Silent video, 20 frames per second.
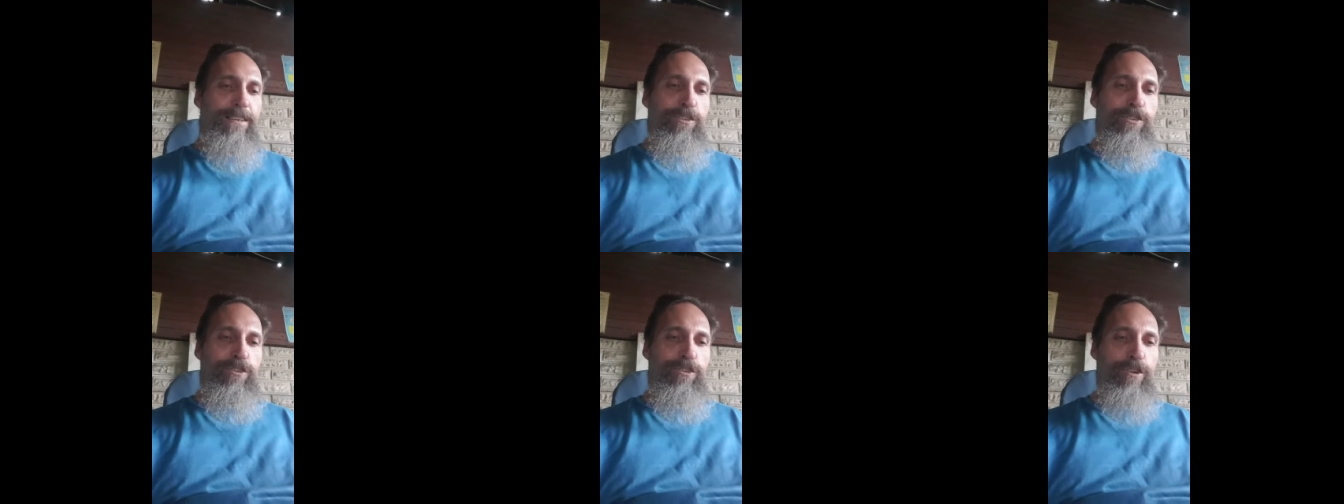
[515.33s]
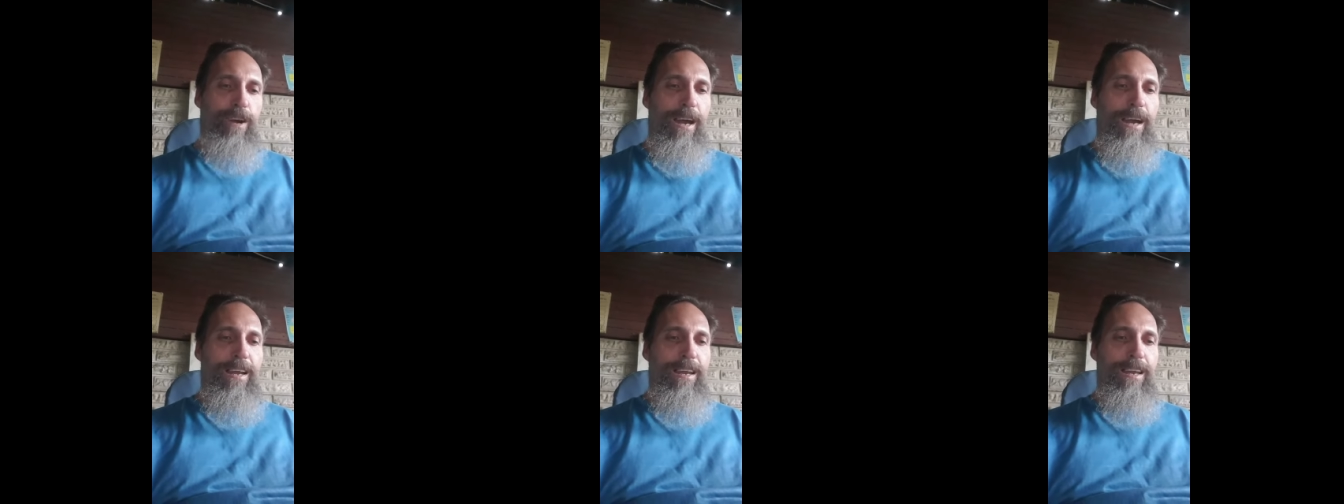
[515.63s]
is
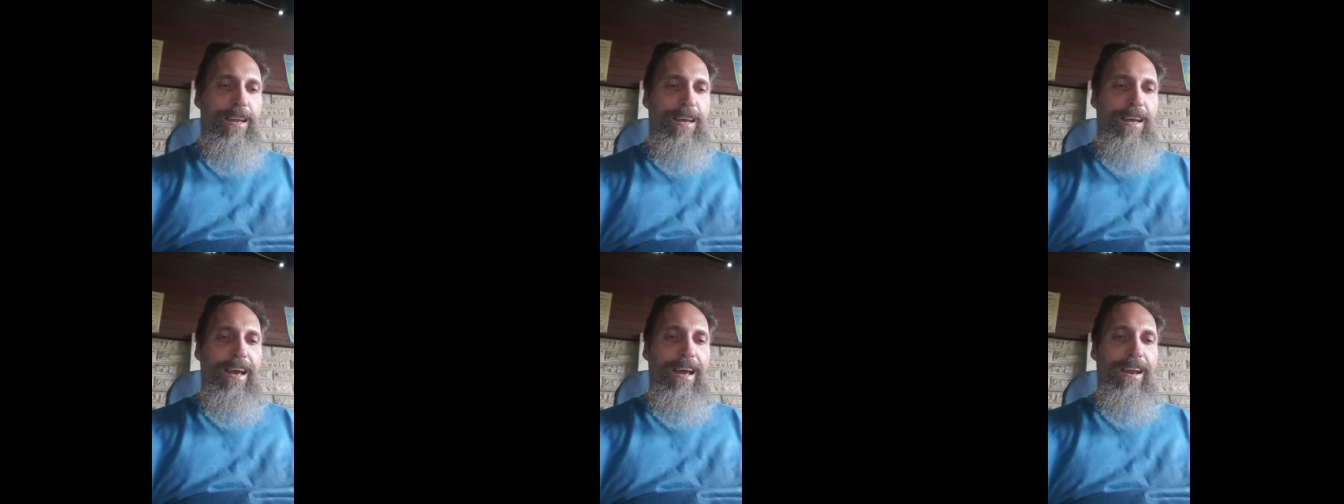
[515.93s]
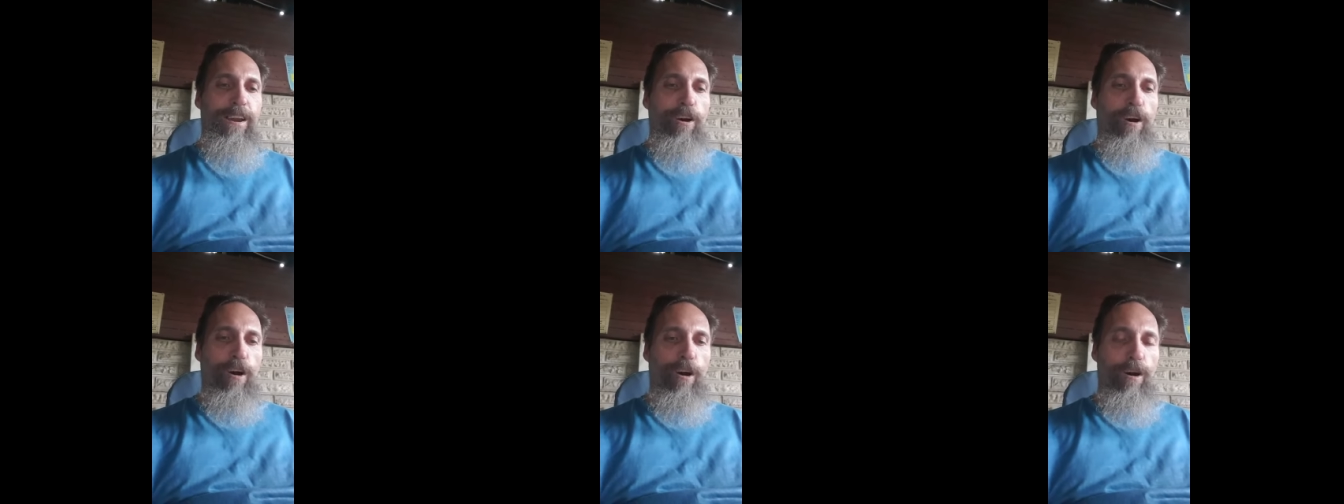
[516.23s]
training
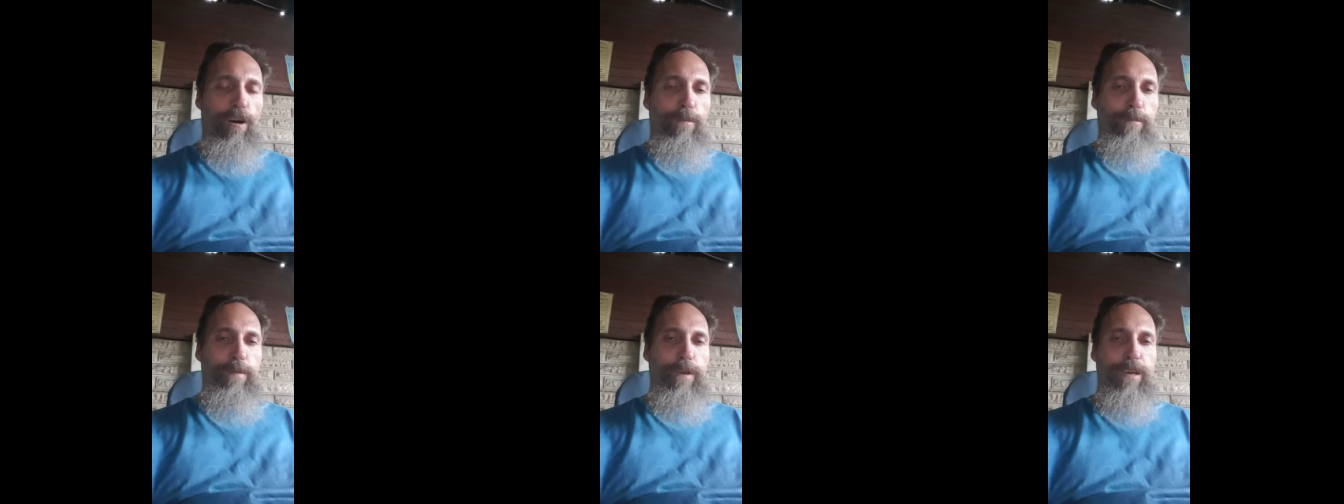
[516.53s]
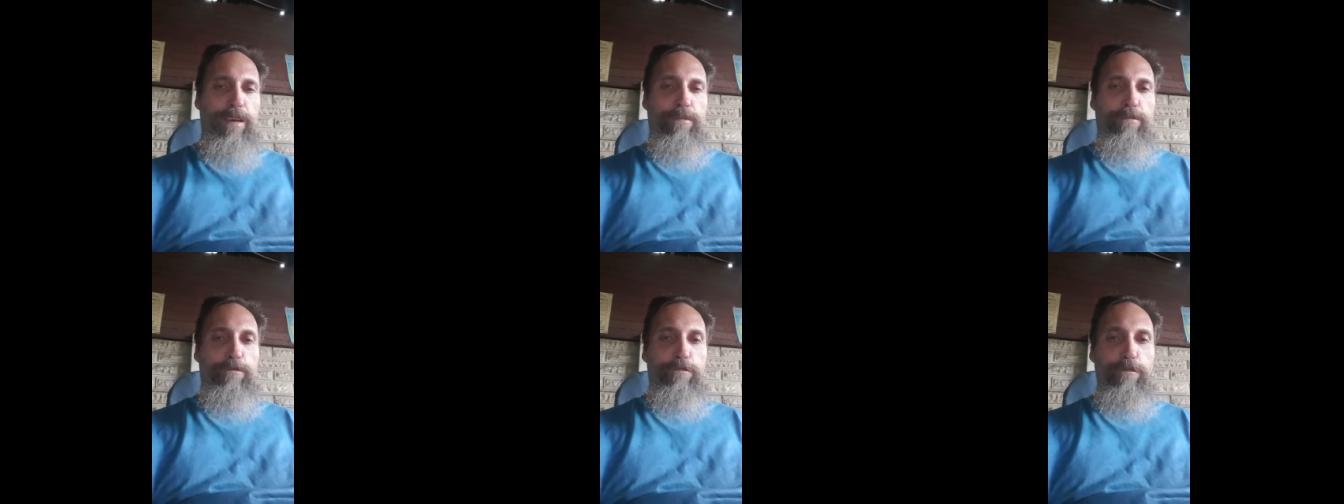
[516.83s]
and
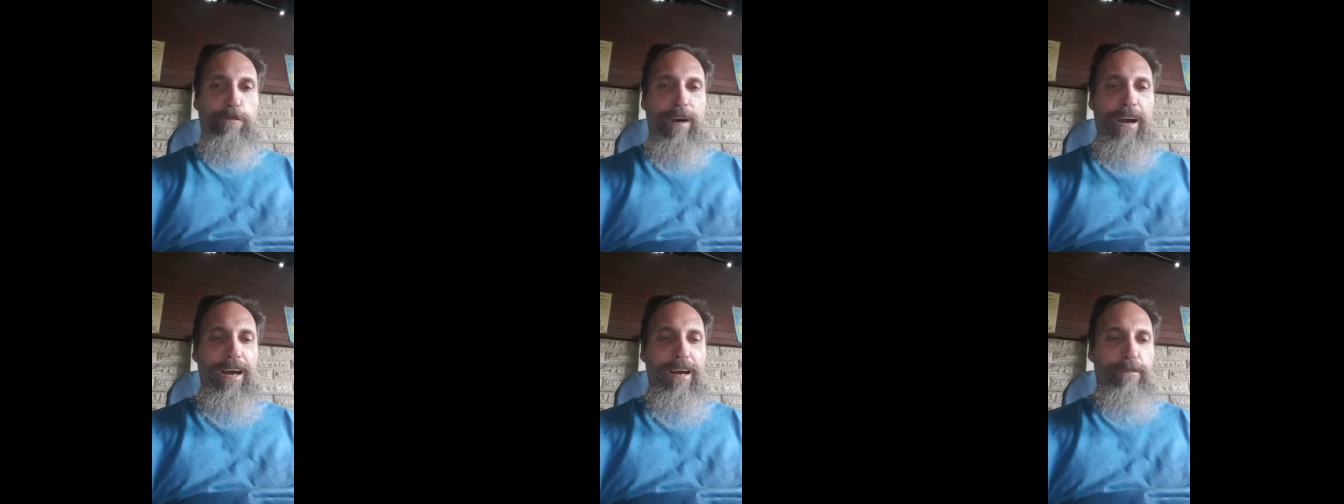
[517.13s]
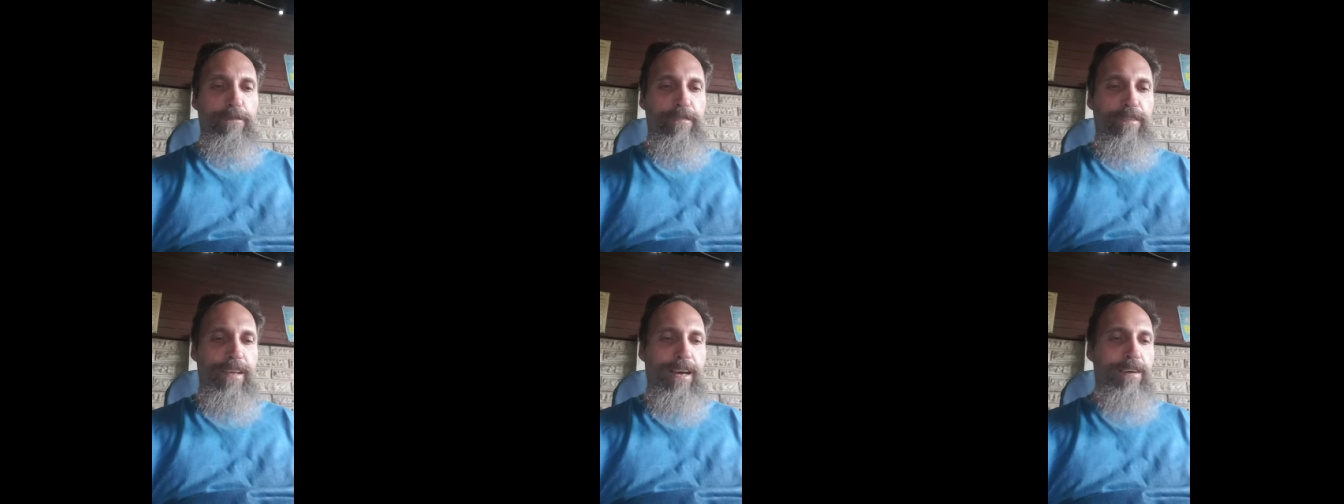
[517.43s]
arming
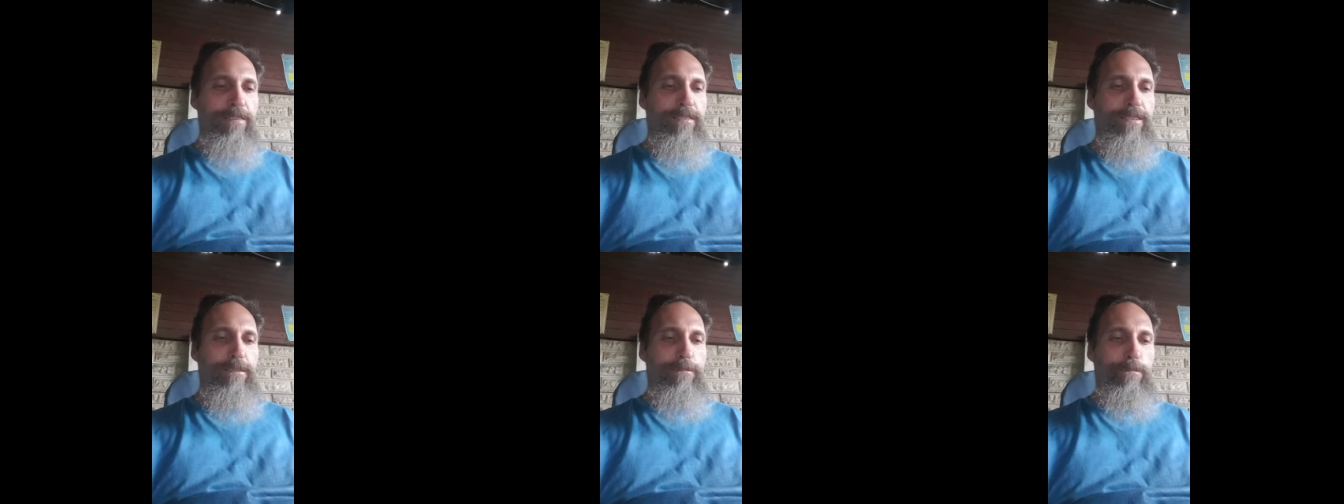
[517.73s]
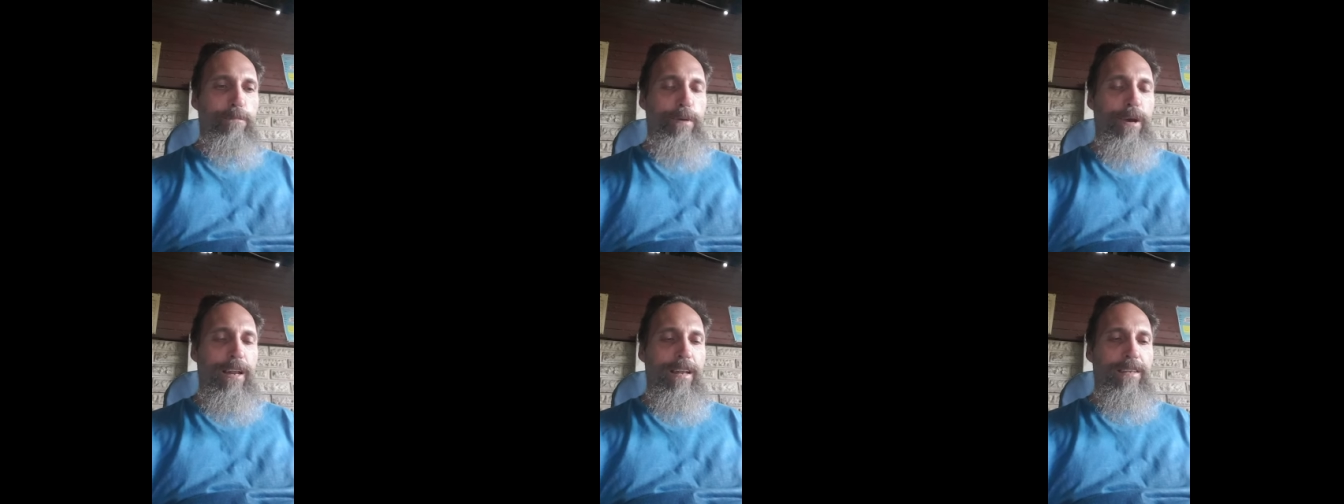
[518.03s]

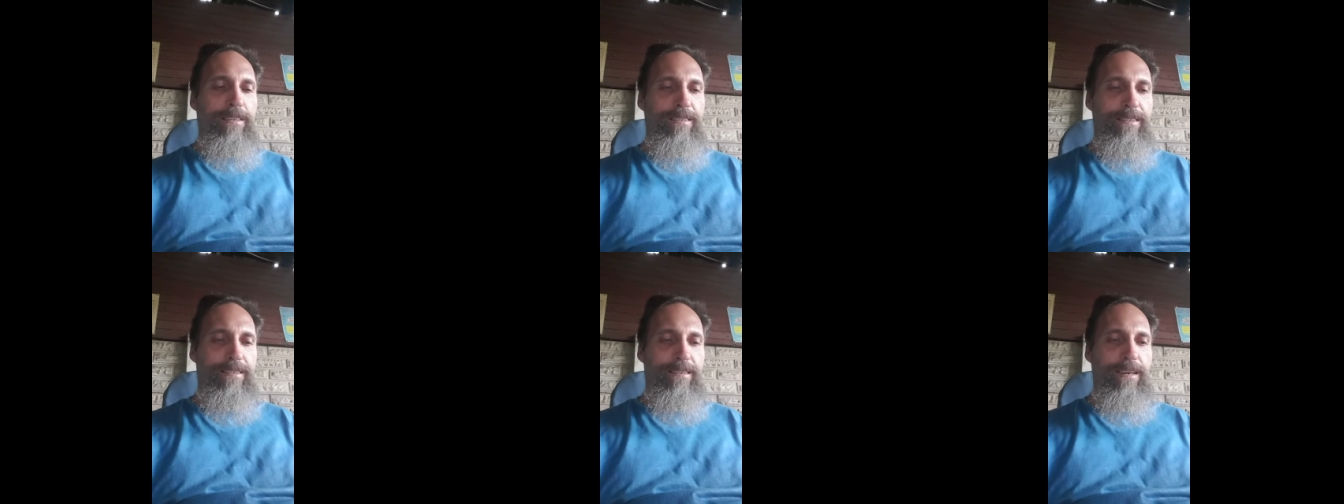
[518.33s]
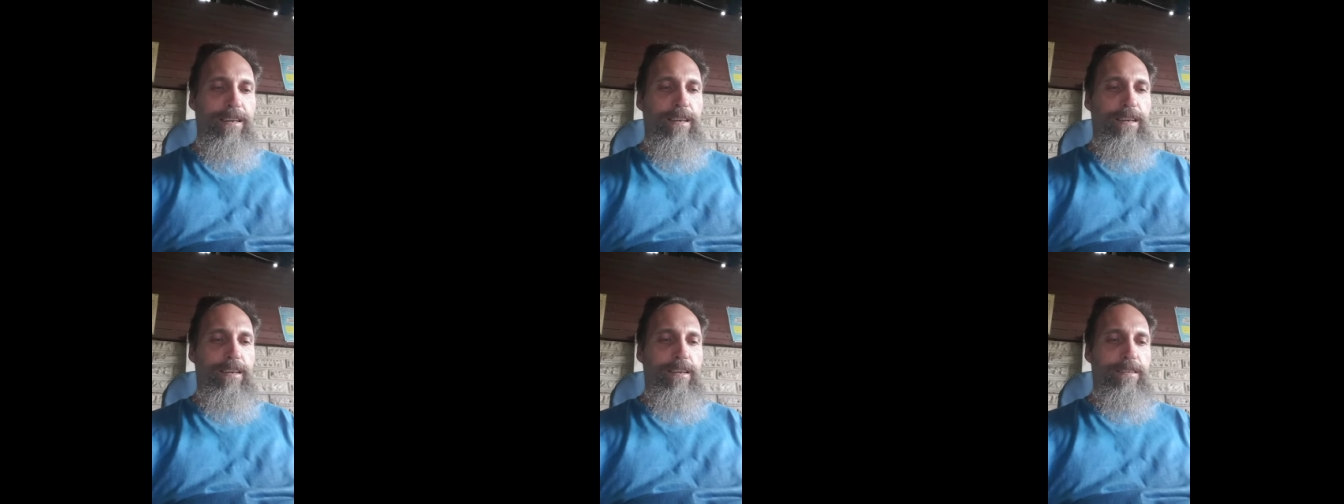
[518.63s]
5,000
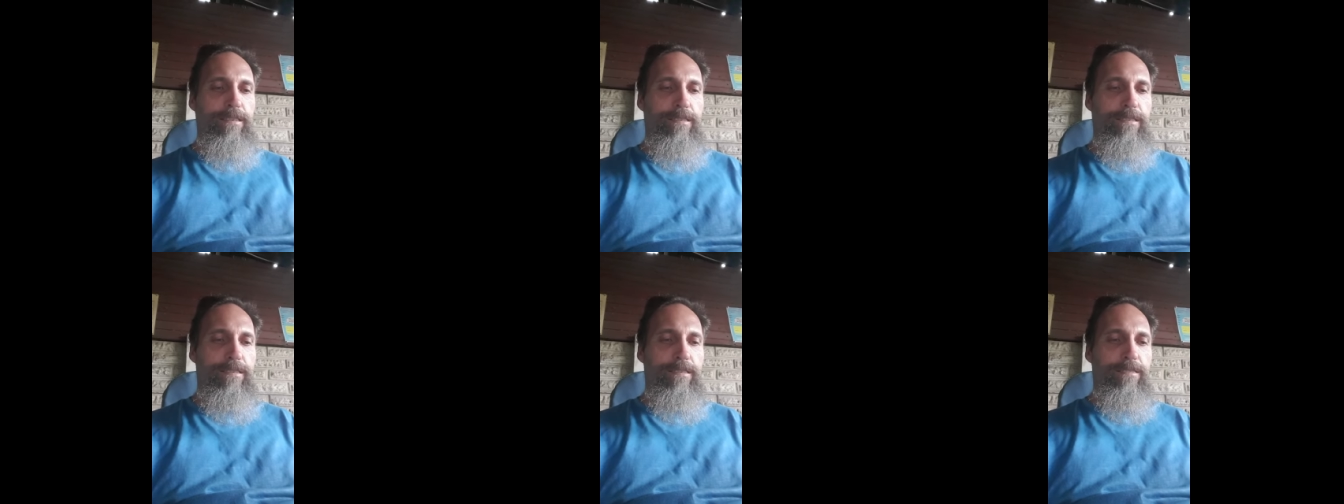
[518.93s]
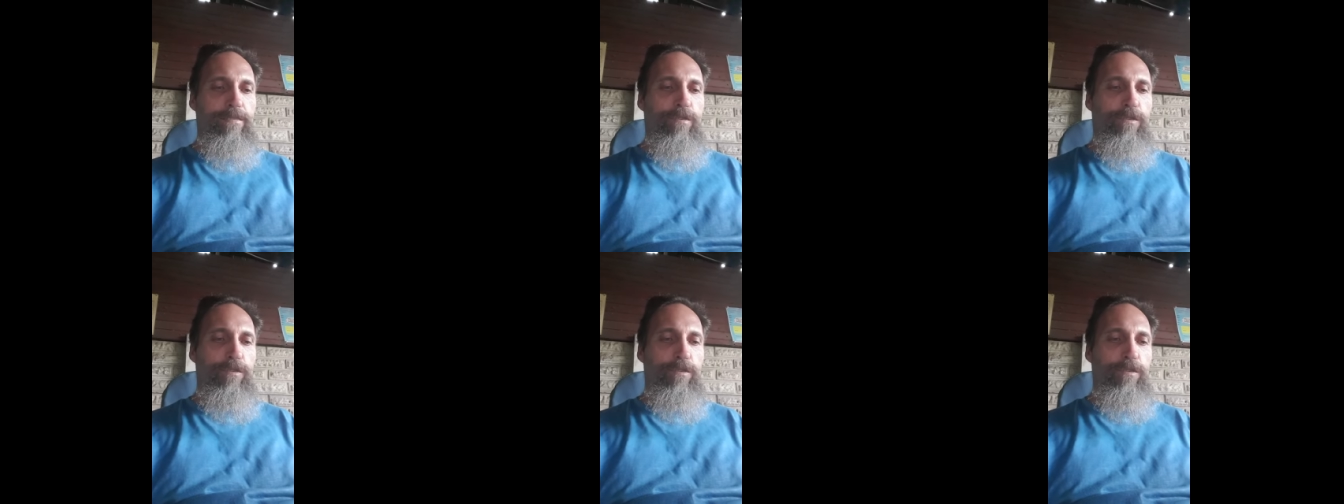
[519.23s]
Palestinians,